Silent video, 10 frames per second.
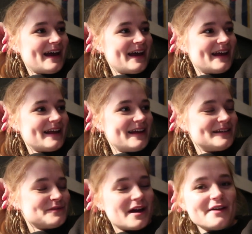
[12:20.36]

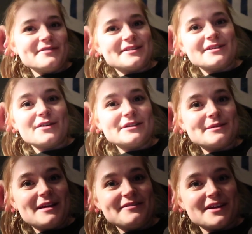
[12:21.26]
And I've got
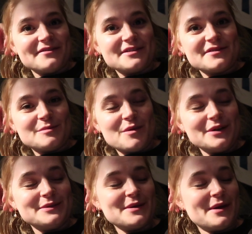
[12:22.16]
some leftovers for
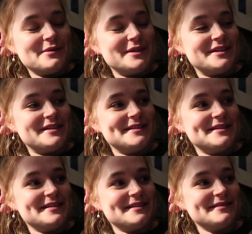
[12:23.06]
tomorrow as well, which is
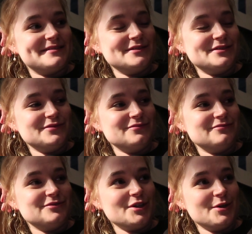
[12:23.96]

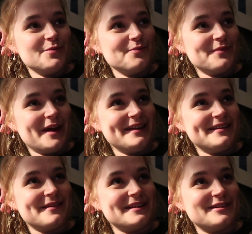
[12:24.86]
good and
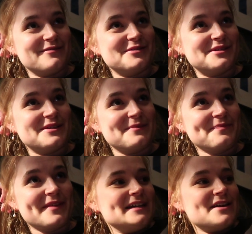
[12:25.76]
something to look forward to.
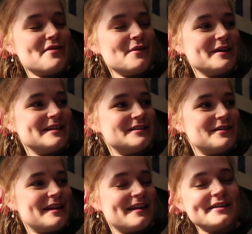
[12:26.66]
I don't think we're going to do
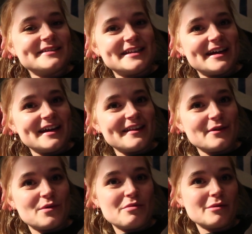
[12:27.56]
anything else today. I
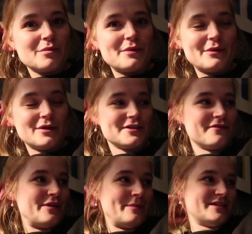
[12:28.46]
think we'll probably watch a
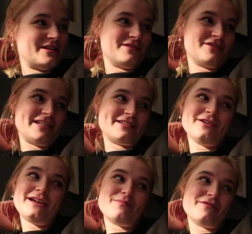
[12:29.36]
few episodes of Schitt's
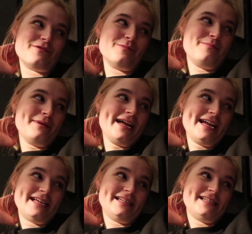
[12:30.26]
Creek before
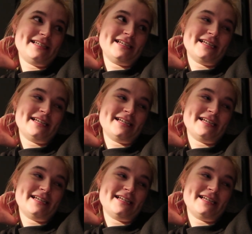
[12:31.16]
bed.